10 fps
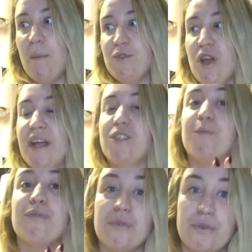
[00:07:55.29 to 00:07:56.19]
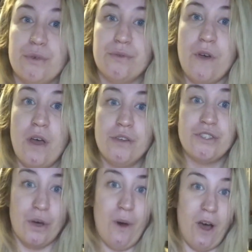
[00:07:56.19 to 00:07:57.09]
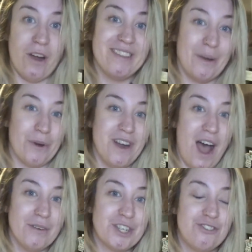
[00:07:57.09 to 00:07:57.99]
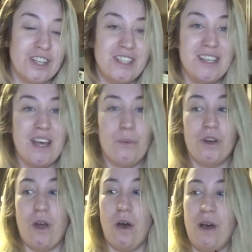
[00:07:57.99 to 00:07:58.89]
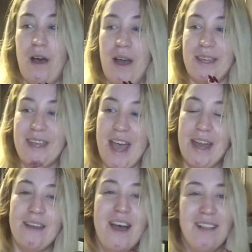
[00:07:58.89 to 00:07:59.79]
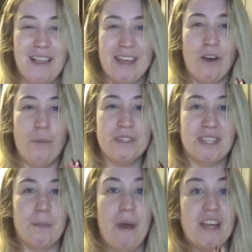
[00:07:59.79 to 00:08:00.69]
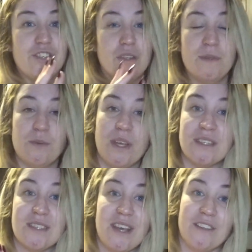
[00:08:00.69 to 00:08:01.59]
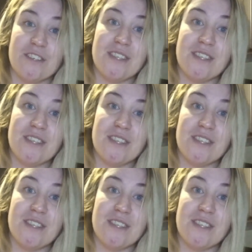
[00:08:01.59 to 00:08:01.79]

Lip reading: trying to prove so hard that we're not restricting, that we're, again, almost like the pendulum swings to the other